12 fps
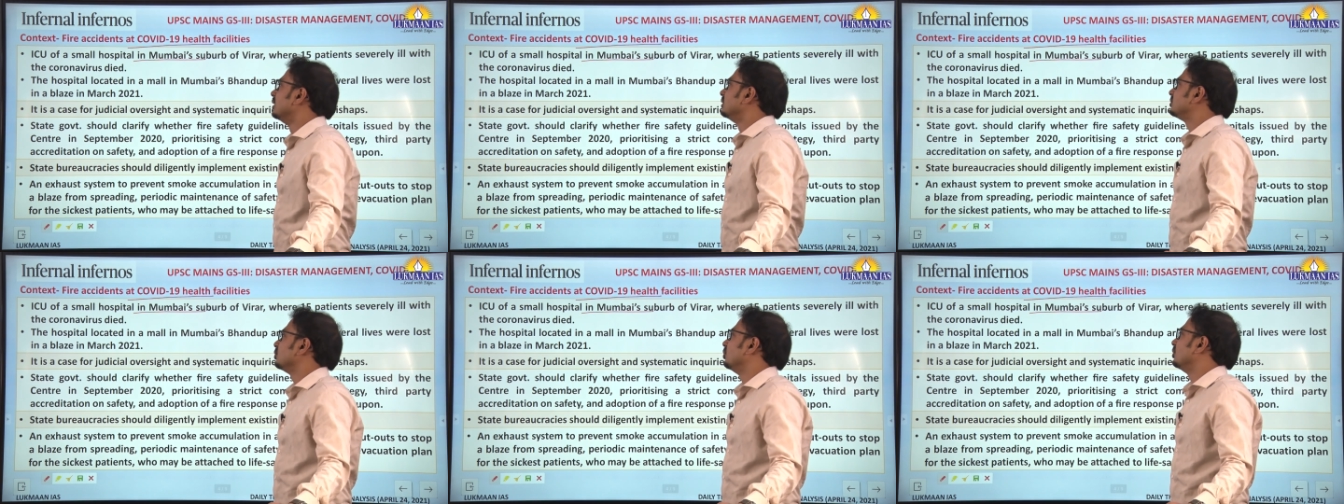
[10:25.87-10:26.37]

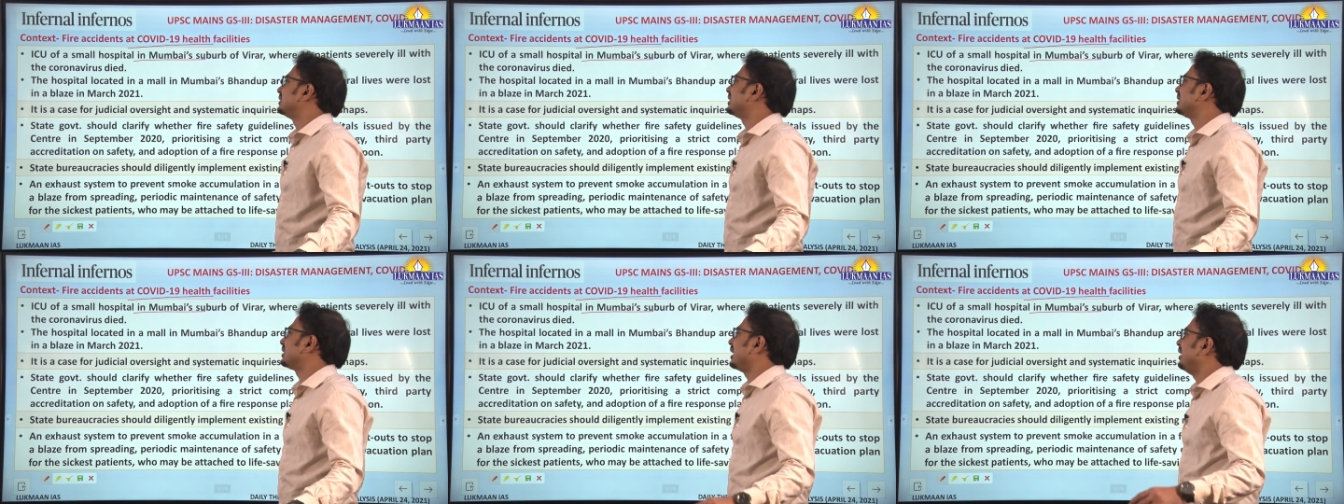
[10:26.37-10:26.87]
So
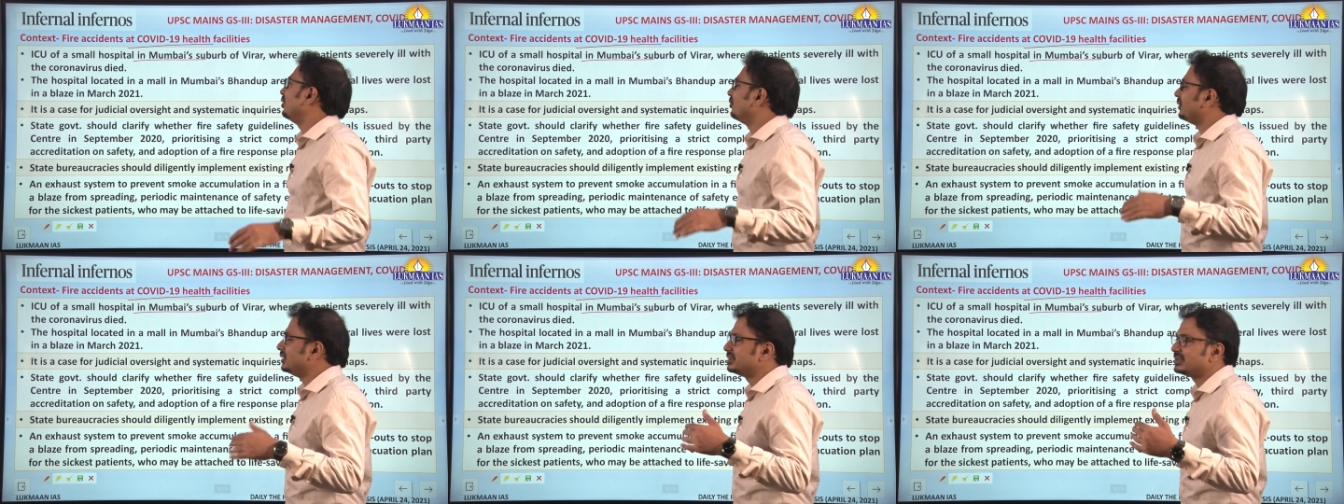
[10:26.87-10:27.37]
such kind
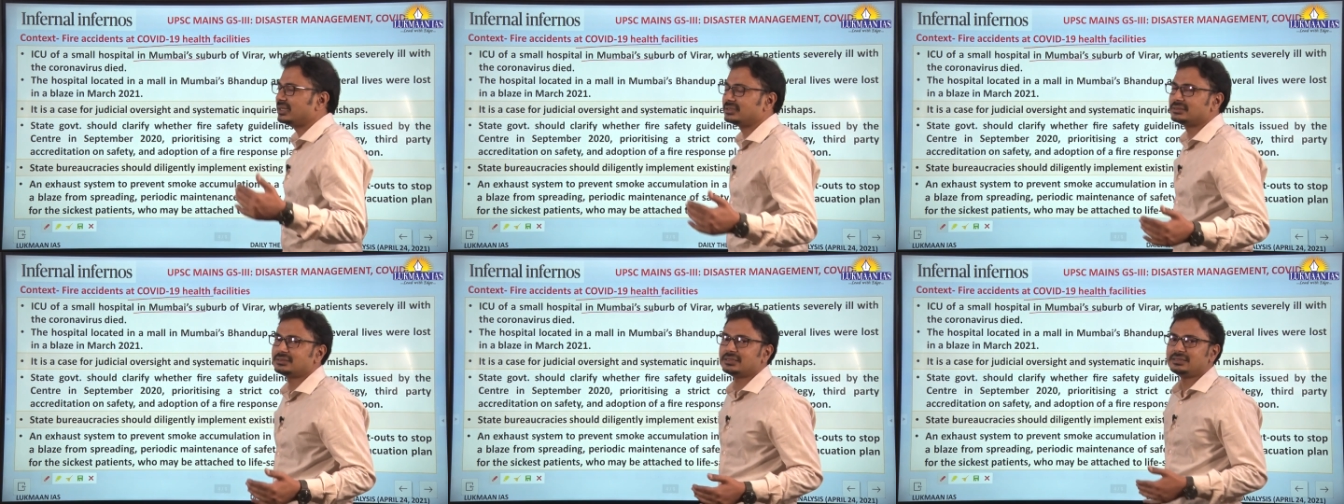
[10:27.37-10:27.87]
of
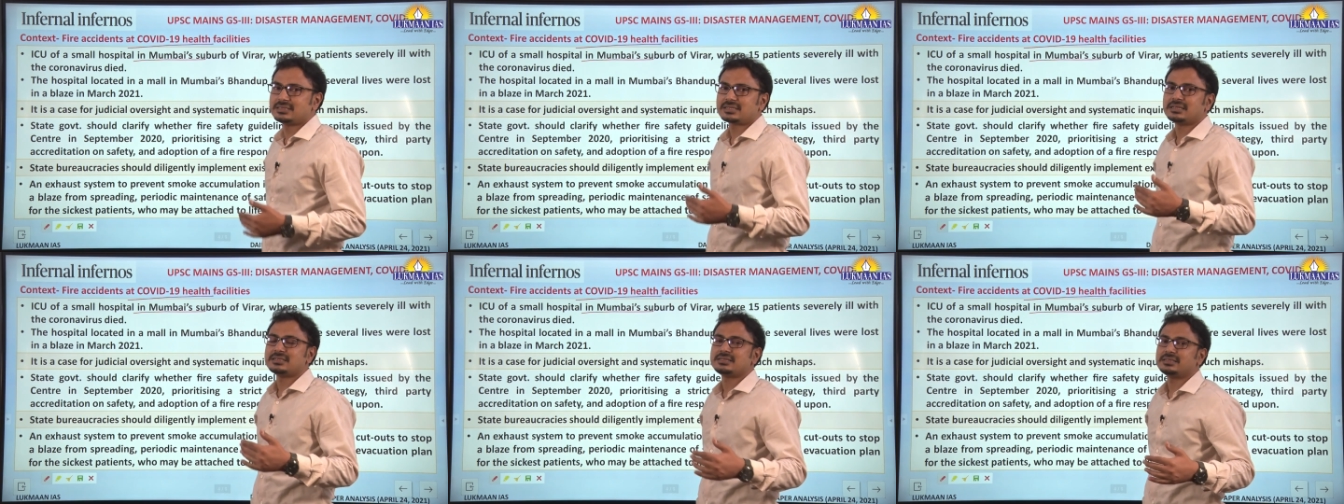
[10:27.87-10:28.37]
incidents,
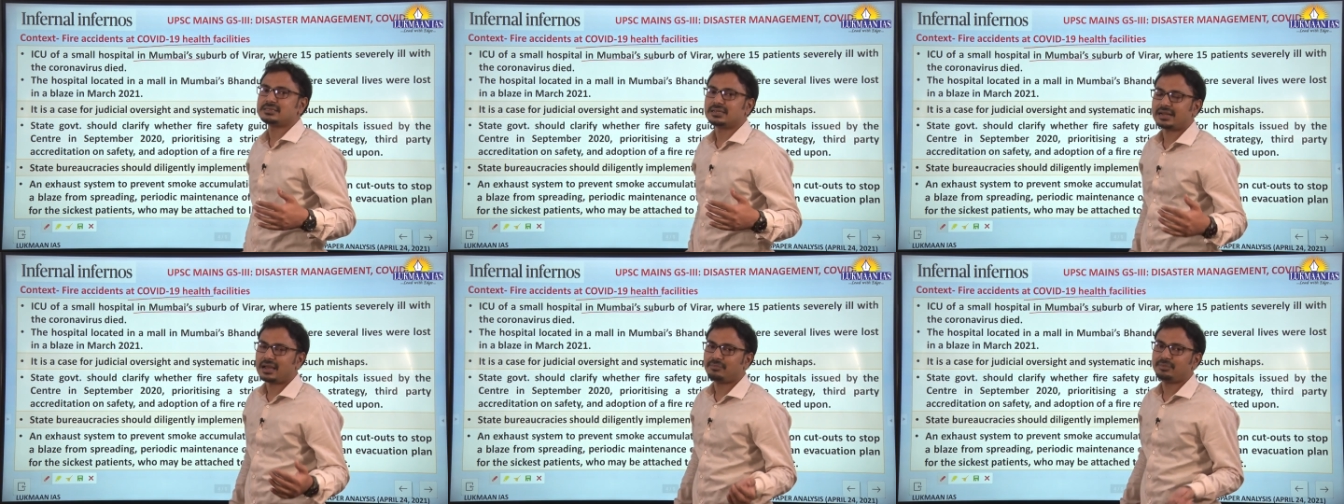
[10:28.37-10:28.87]
instances
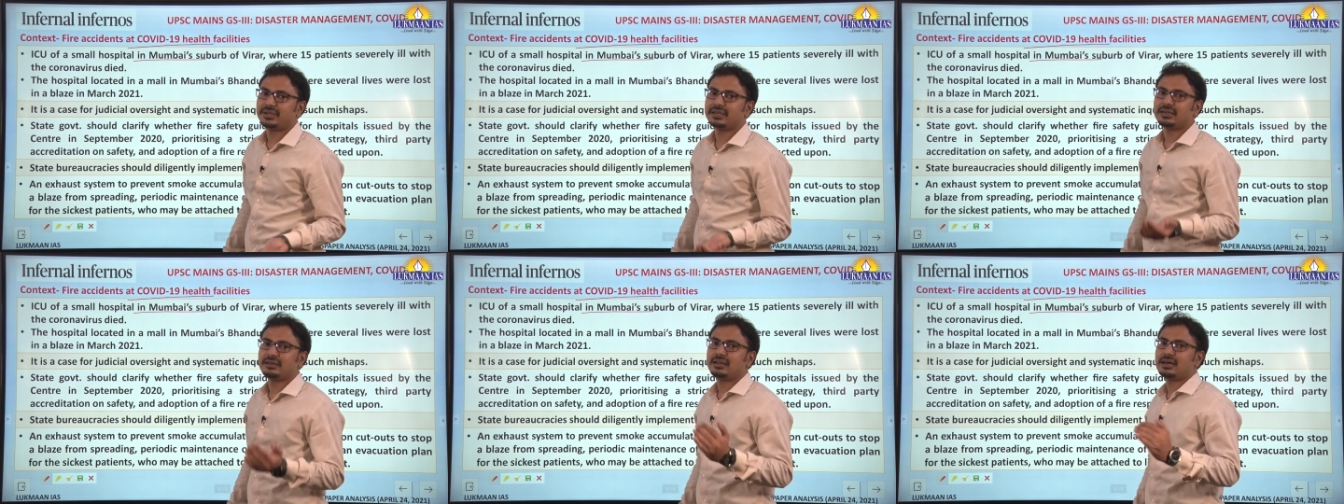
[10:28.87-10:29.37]
are happening
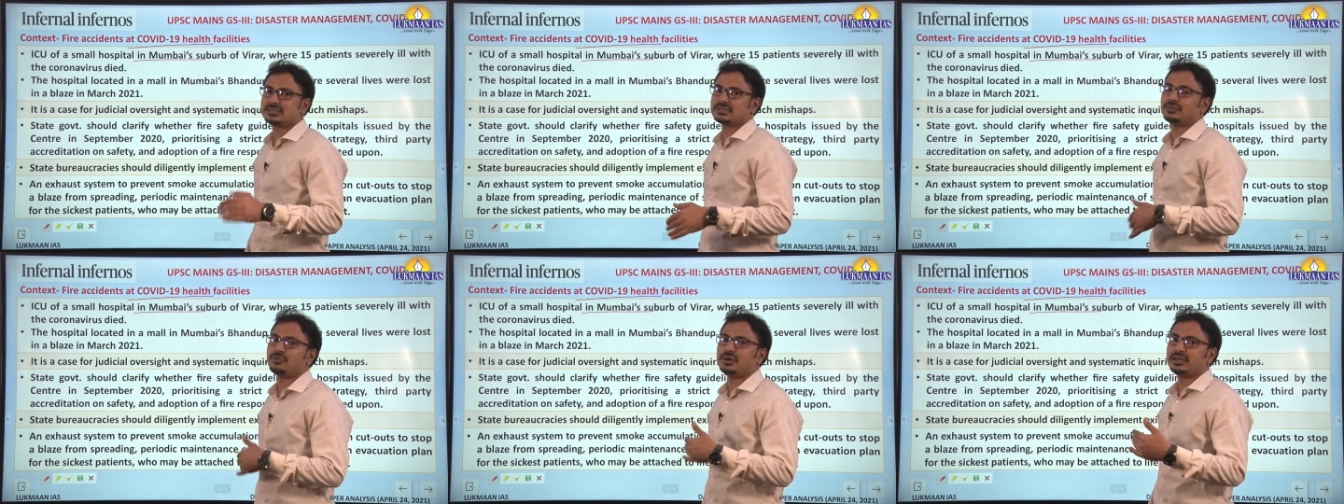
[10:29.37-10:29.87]
in last
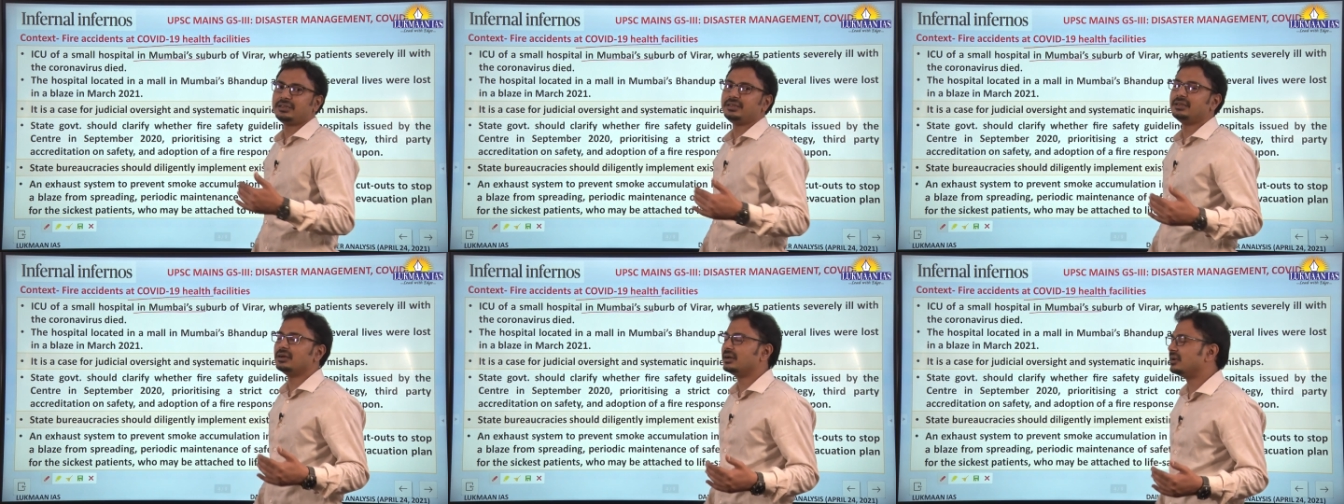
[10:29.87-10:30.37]
one
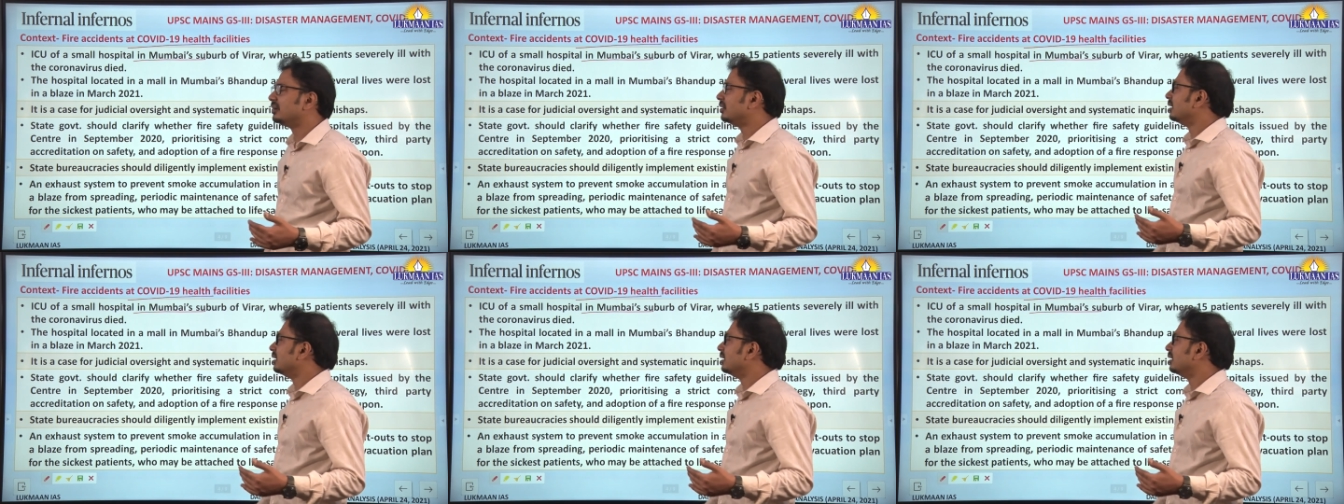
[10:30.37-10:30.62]
year,